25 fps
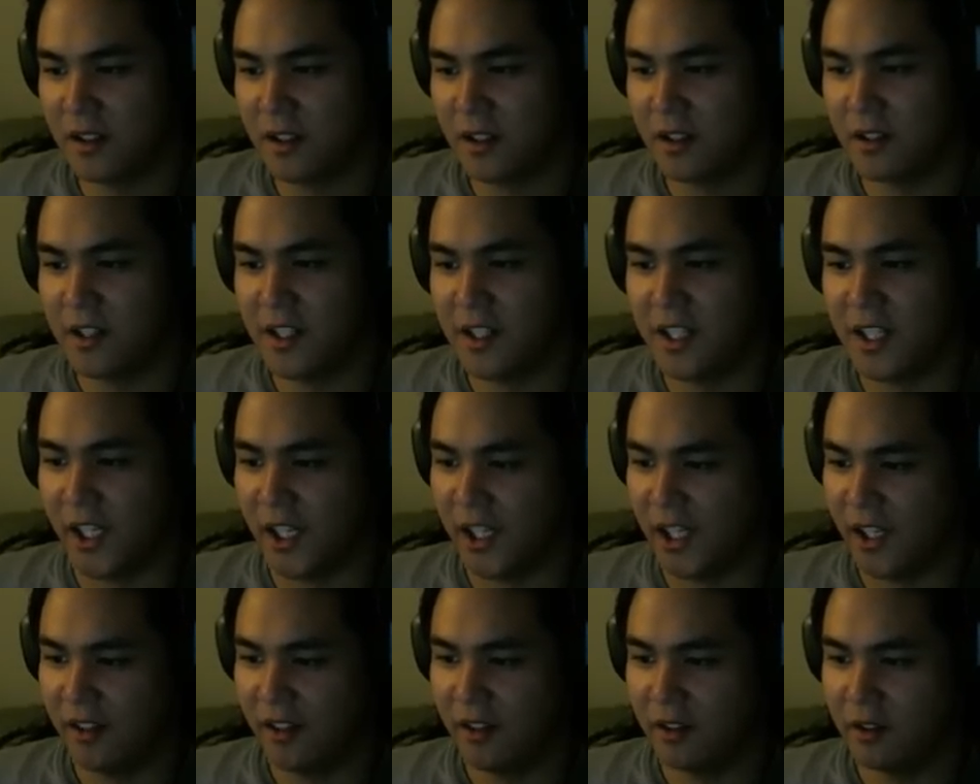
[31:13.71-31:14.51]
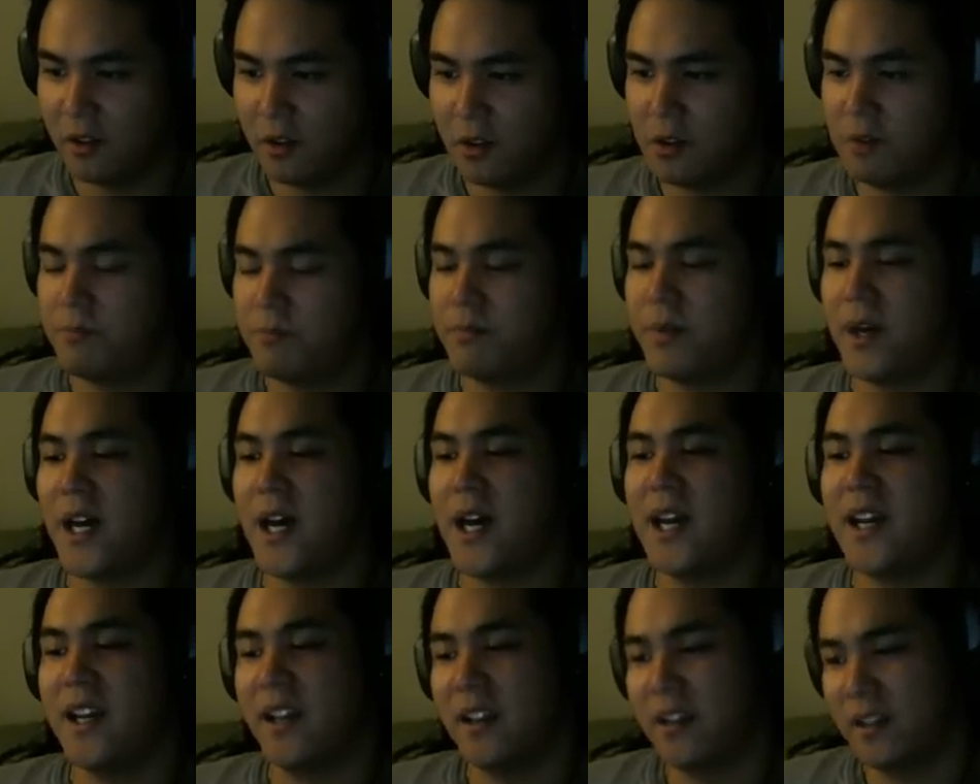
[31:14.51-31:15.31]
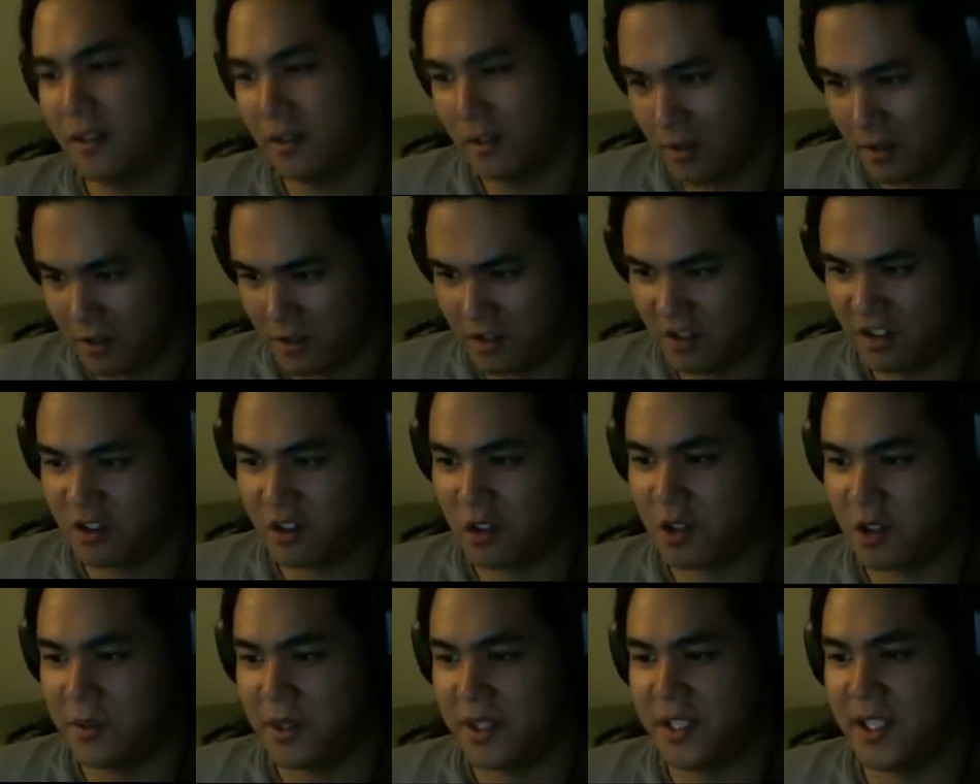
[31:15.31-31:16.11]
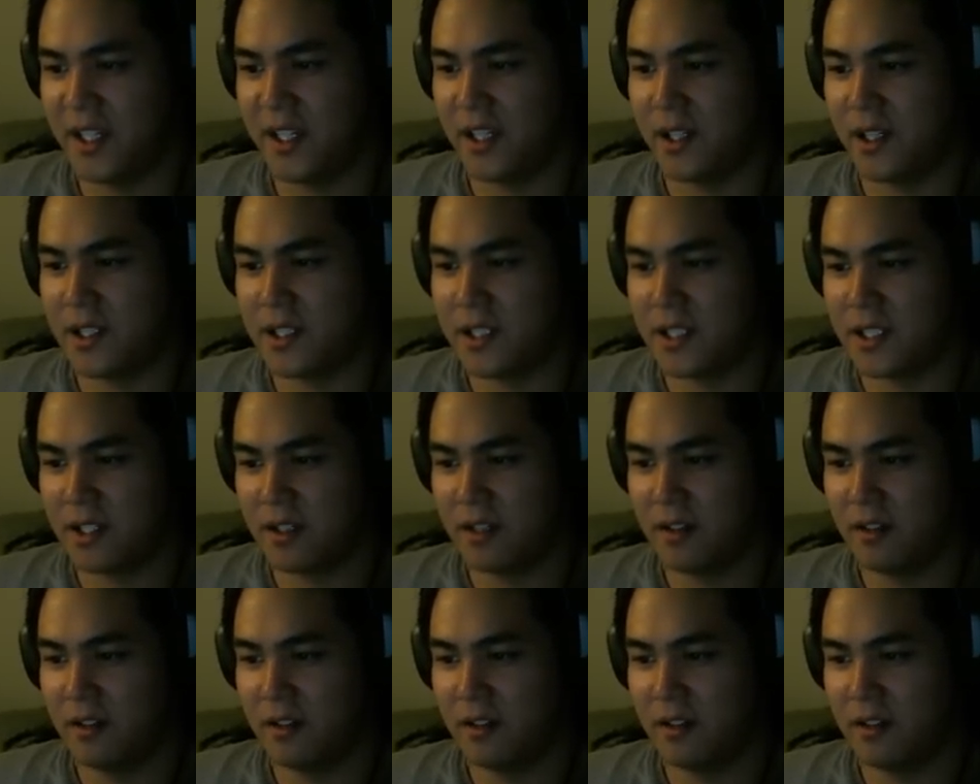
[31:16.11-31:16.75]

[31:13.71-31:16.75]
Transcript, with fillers: Alin, goodbye, stormy days.